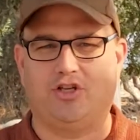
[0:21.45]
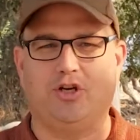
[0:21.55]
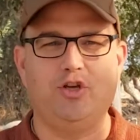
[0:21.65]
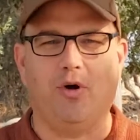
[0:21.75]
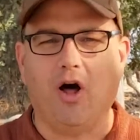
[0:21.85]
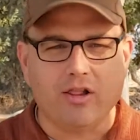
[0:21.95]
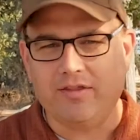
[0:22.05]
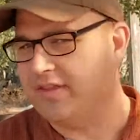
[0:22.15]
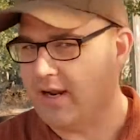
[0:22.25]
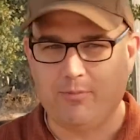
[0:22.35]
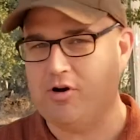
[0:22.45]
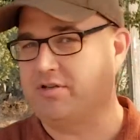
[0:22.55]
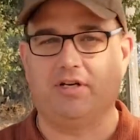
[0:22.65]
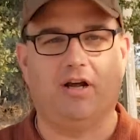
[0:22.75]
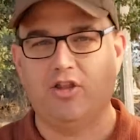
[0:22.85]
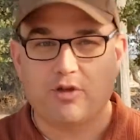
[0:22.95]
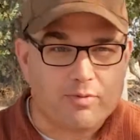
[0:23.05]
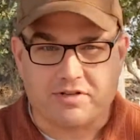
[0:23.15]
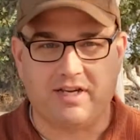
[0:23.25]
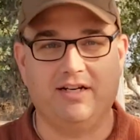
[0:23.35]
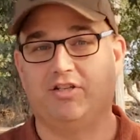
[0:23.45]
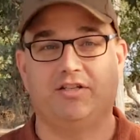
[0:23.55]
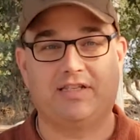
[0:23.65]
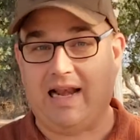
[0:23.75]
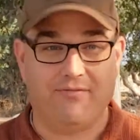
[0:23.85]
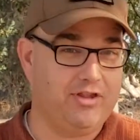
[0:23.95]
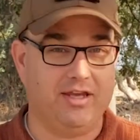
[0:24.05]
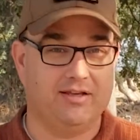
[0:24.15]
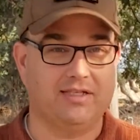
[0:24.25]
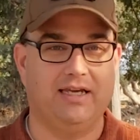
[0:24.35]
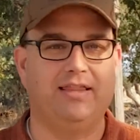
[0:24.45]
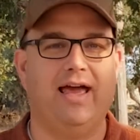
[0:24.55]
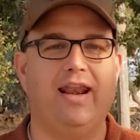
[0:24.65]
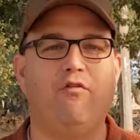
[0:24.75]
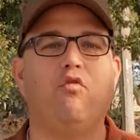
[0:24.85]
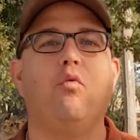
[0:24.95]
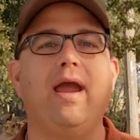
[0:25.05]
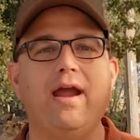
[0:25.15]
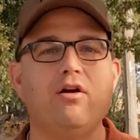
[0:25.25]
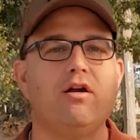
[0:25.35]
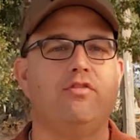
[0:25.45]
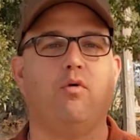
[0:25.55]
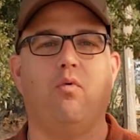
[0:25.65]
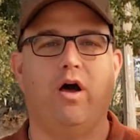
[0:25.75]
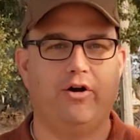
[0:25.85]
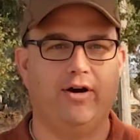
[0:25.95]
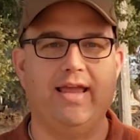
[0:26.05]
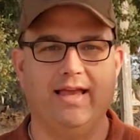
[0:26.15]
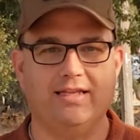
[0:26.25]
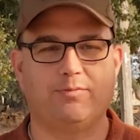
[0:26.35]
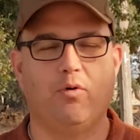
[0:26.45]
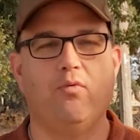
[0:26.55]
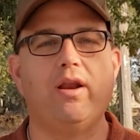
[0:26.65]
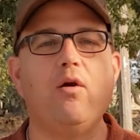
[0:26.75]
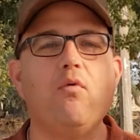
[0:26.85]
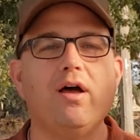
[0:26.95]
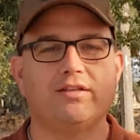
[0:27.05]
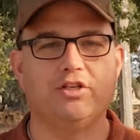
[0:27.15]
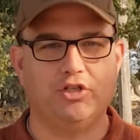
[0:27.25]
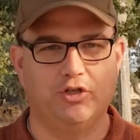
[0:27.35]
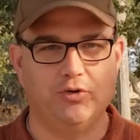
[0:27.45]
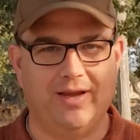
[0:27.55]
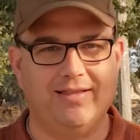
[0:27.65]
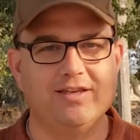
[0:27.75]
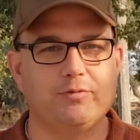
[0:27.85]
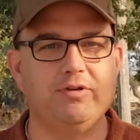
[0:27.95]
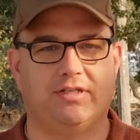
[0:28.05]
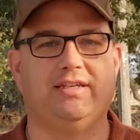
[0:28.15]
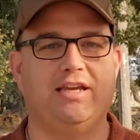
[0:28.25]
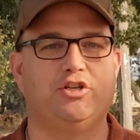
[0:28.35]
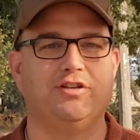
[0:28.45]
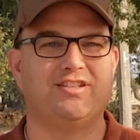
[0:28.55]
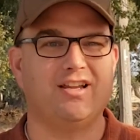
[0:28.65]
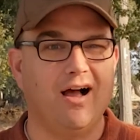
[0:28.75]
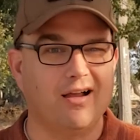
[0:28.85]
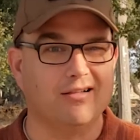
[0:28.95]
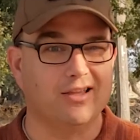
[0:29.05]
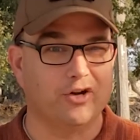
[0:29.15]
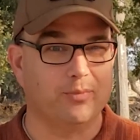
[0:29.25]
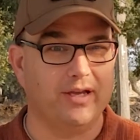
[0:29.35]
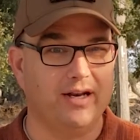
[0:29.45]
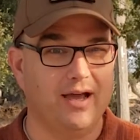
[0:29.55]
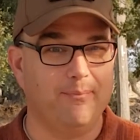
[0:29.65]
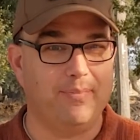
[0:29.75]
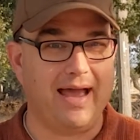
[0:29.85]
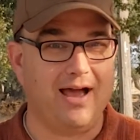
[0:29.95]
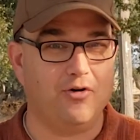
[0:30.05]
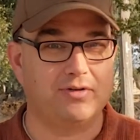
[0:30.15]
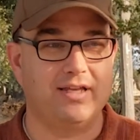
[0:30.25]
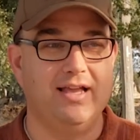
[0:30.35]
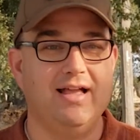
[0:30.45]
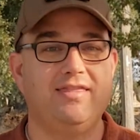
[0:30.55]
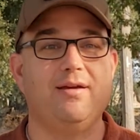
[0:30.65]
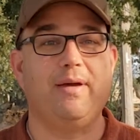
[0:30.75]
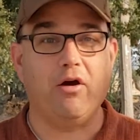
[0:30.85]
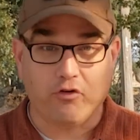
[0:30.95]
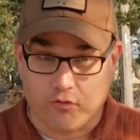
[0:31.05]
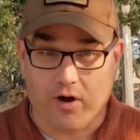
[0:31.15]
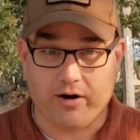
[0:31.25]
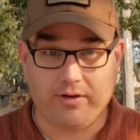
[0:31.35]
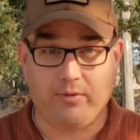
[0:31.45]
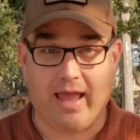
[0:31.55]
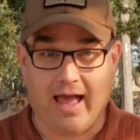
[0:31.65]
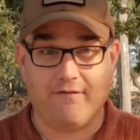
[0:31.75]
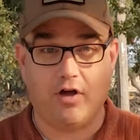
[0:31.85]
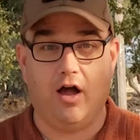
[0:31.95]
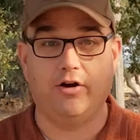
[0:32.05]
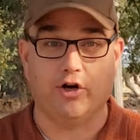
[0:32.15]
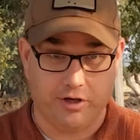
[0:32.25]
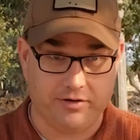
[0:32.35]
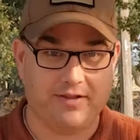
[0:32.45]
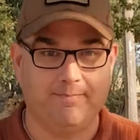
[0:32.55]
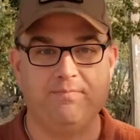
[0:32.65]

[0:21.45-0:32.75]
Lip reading: show you all of the numbers and all of the percentages and everything else like that of where the water is. But what I want to do in this presentation is talk a little bit about the amount of water that we have on Earth